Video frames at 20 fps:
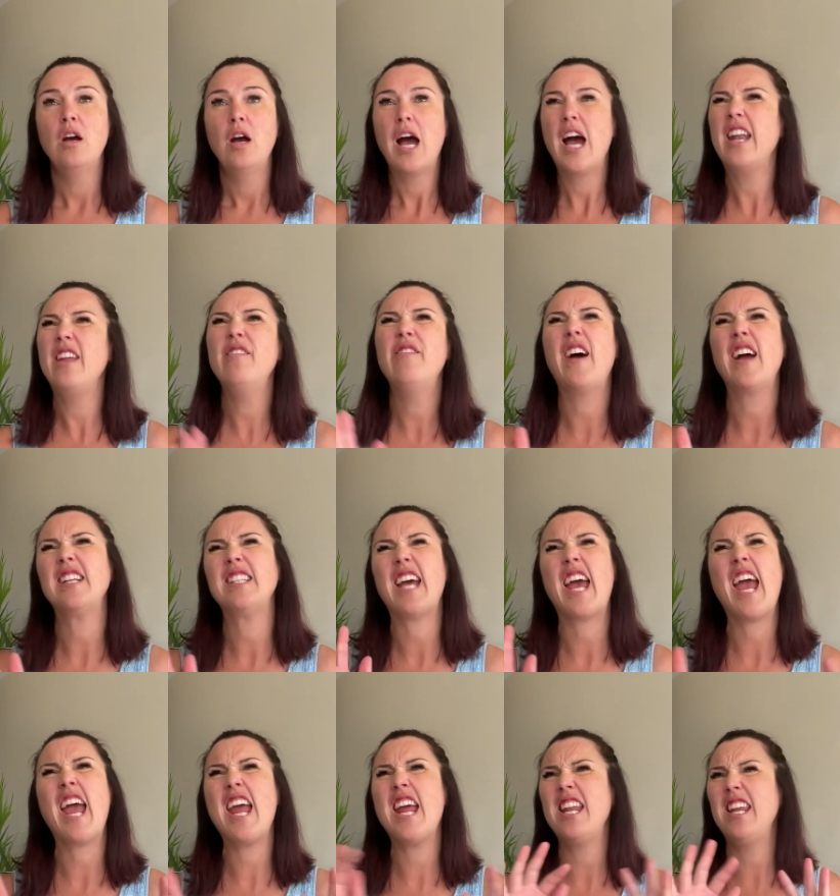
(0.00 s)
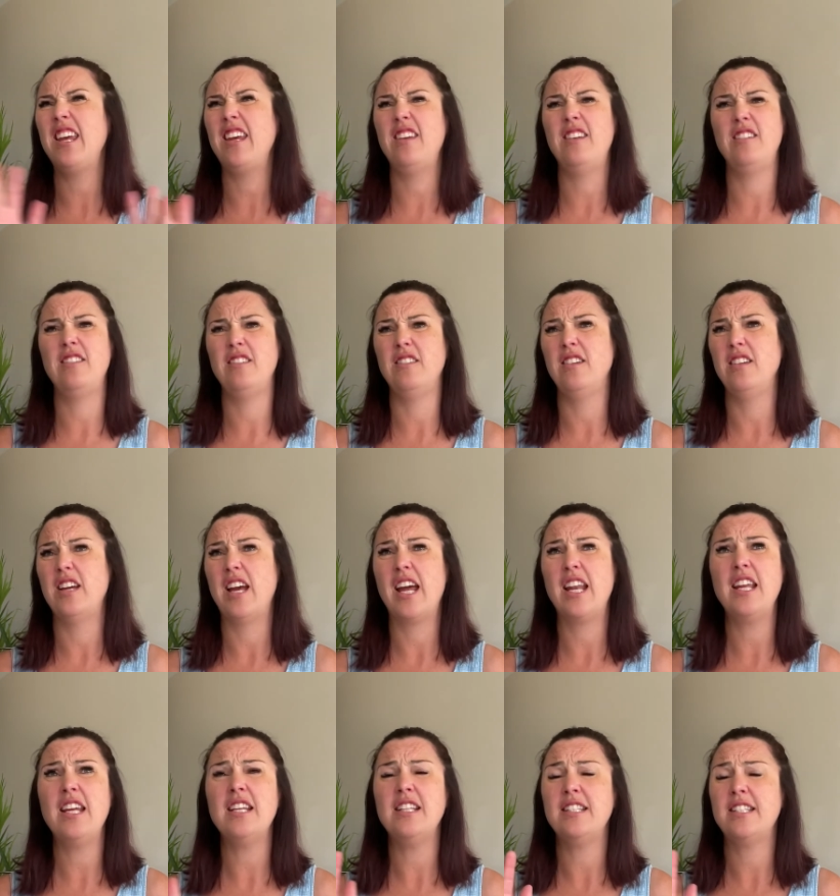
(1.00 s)
and in fact, any
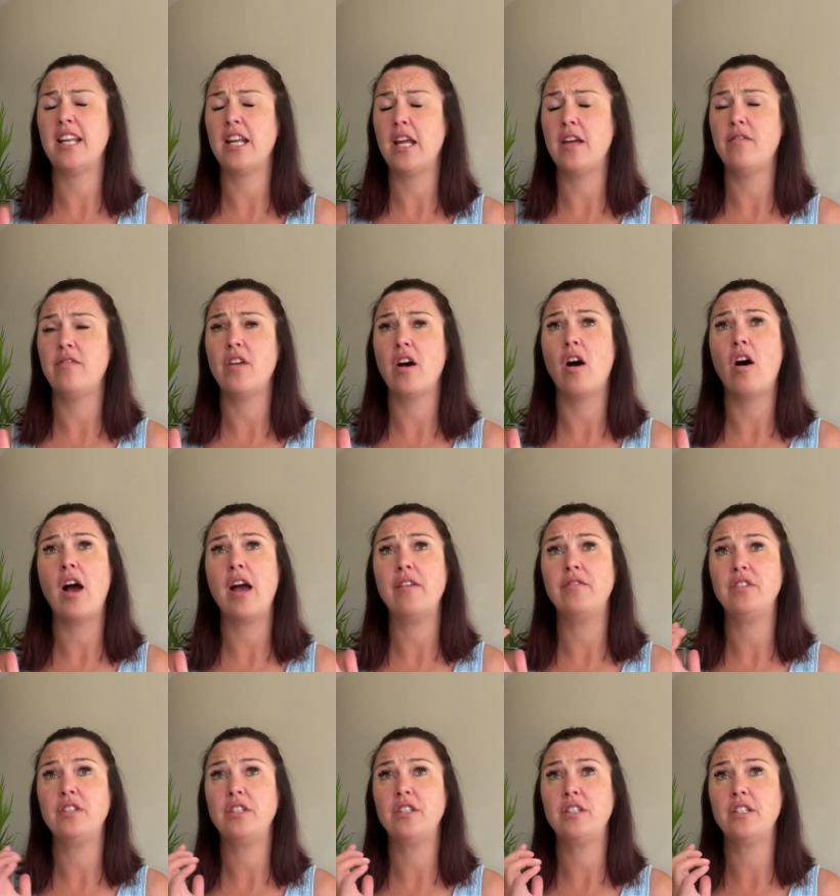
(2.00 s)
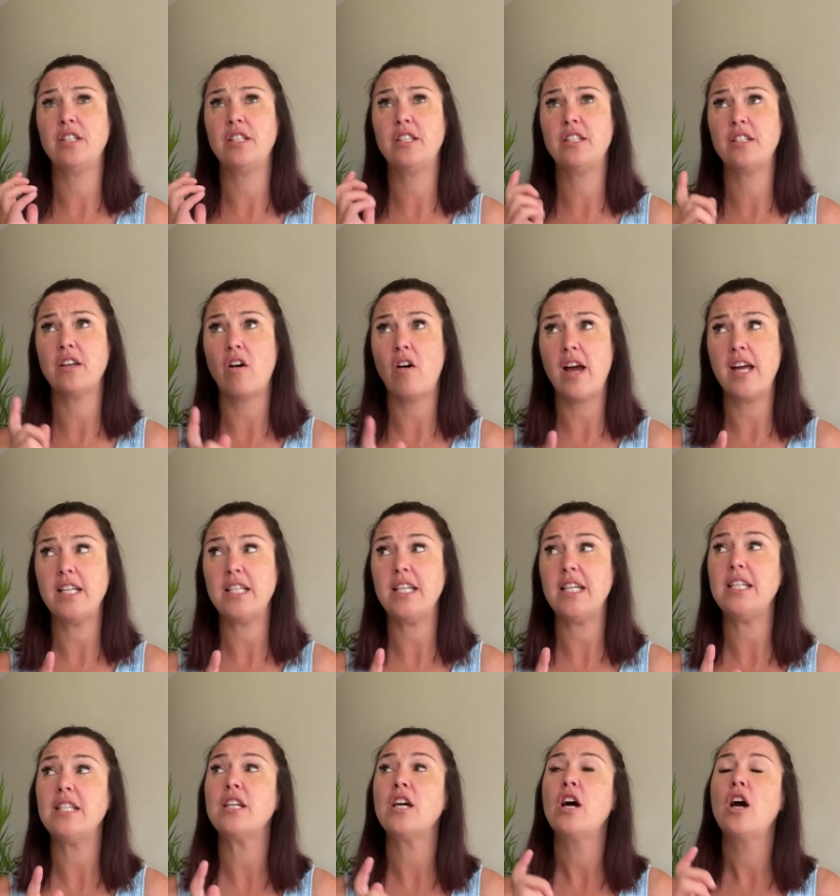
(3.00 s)
any incentive that I've
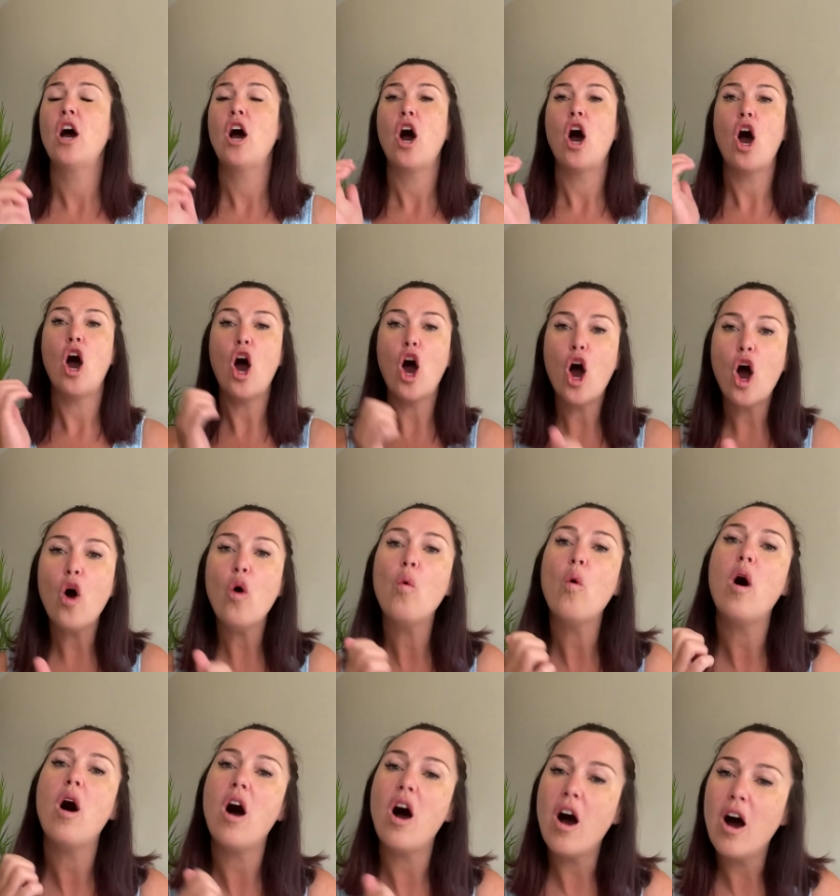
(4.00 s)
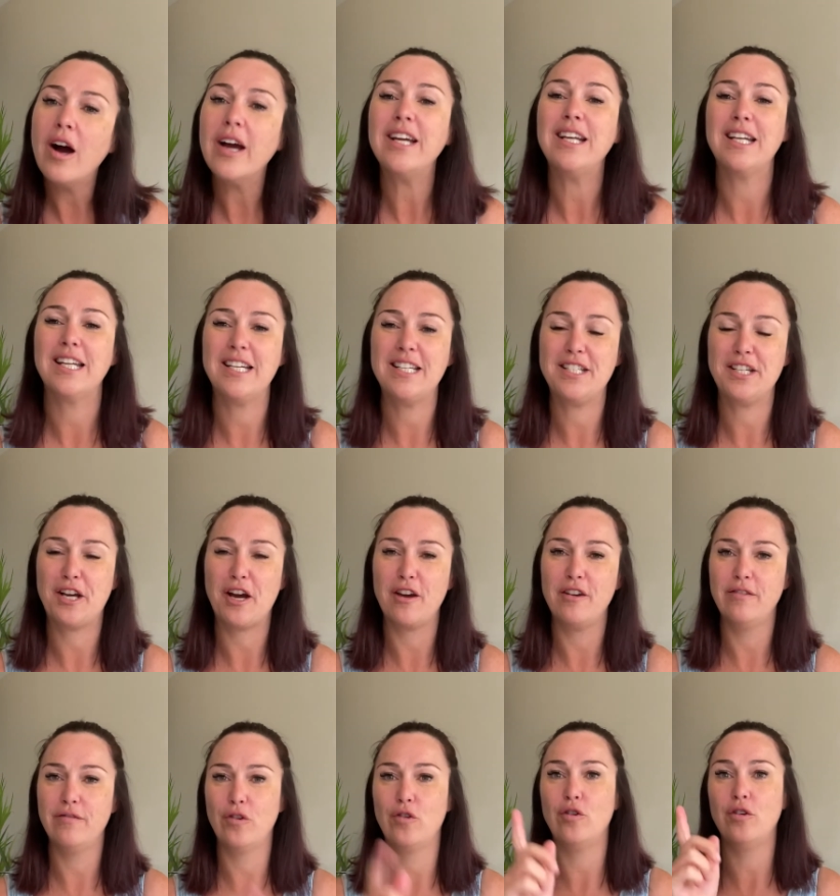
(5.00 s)
decided wholeheartedly to go
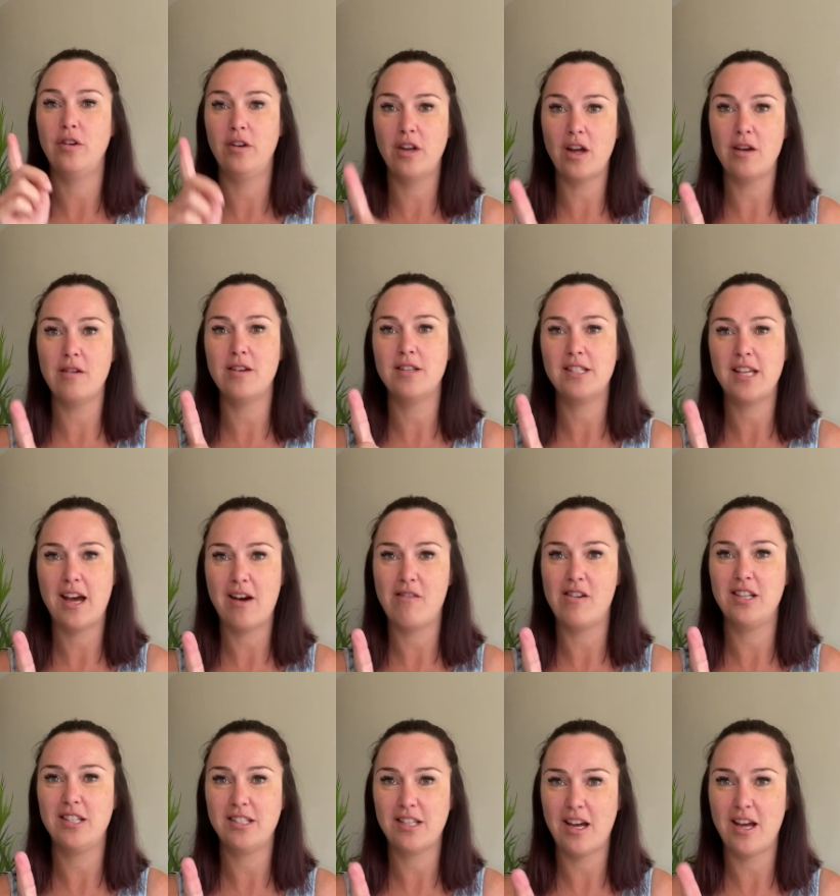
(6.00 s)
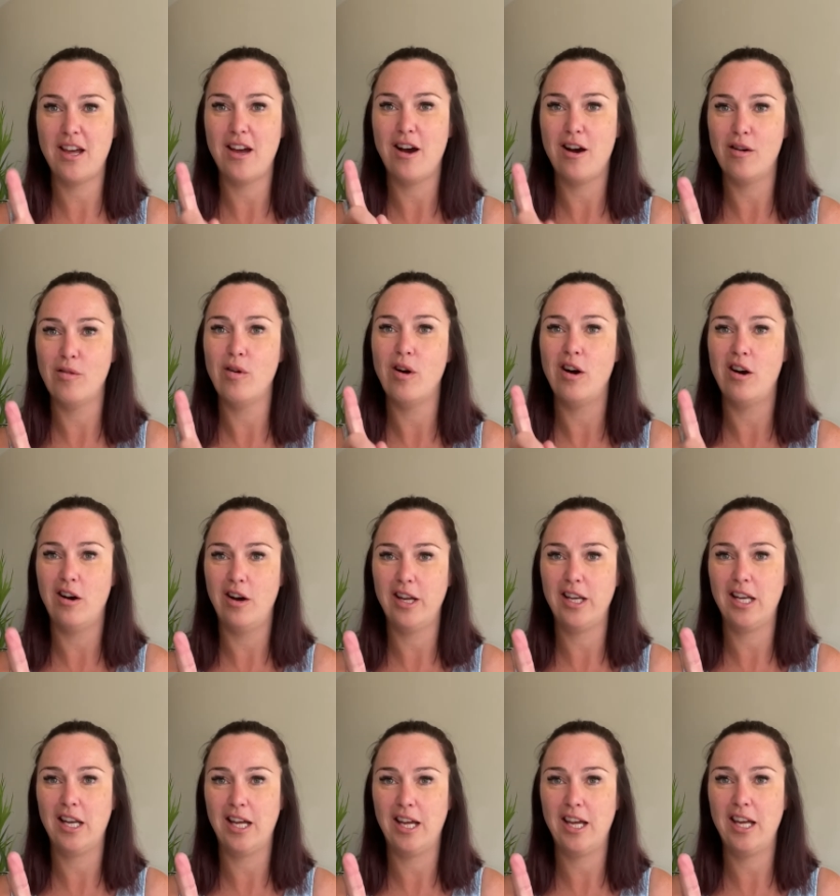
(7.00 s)
for, notice how I say
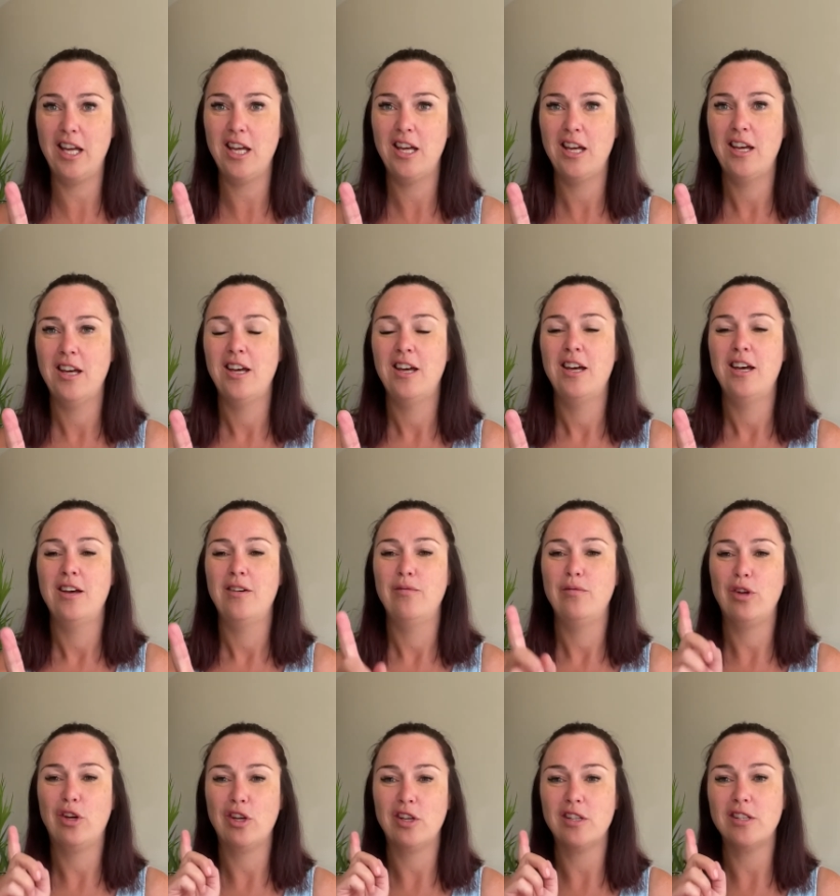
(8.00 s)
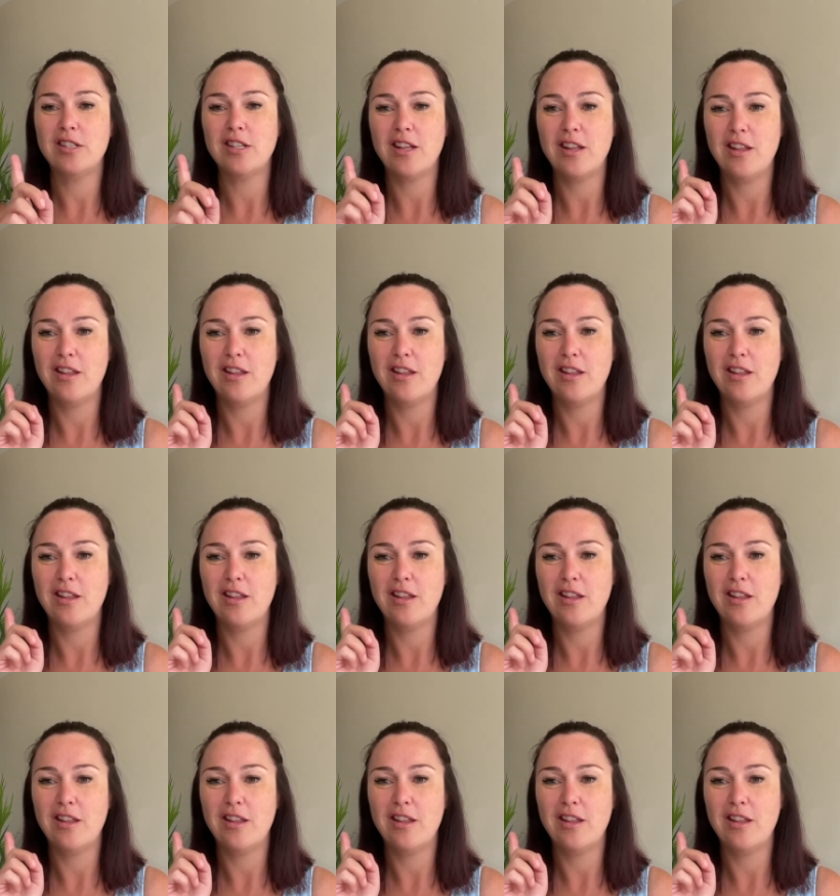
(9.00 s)
wholeheartedly, because